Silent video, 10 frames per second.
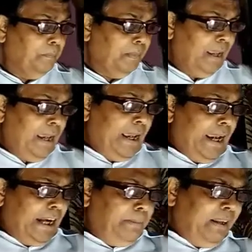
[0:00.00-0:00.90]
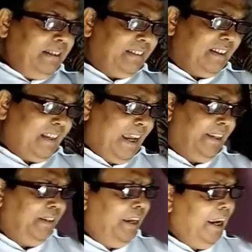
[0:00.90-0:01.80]
Animals like
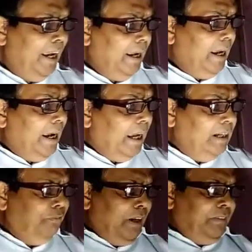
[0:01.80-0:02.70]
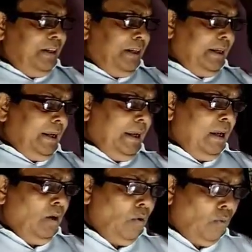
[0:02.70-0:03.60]
elephant,
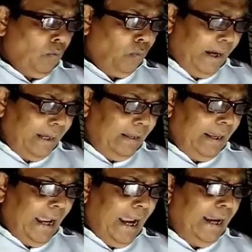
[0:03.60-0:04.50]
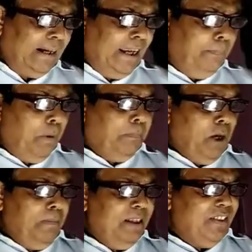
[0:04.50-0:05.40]
whale and hippopotamus
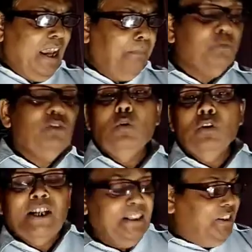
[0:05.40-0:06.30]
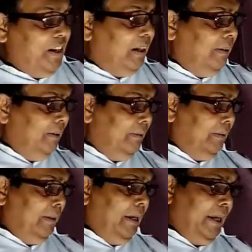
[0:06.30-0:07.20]
have no natural
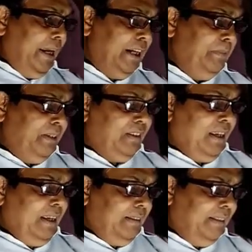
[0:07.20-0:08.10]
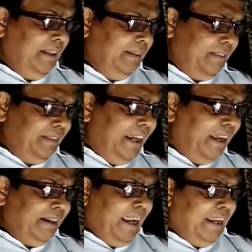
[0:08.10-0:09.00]
enemies. Their
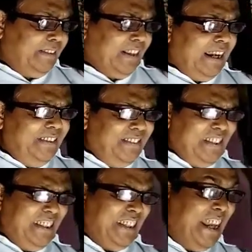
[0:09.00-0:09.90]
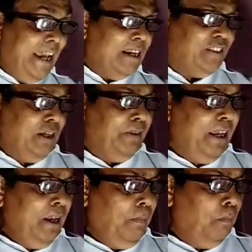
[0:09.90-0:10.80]
size scares away
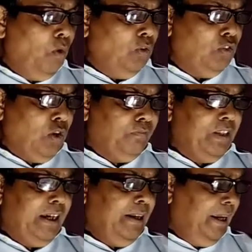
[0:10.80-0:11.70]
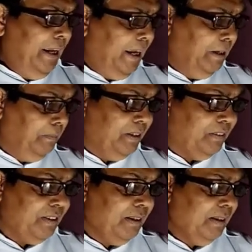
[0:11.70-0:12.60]
most of their enemies.
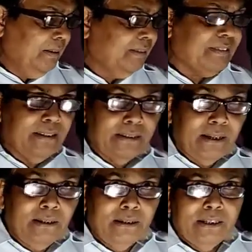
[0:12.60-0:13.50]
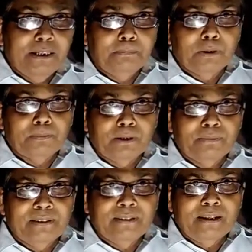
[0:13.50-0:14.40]
See the hippopotamus
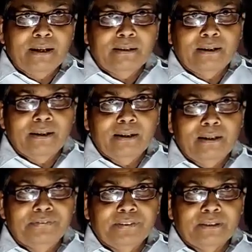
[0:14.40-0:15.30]
and elephant.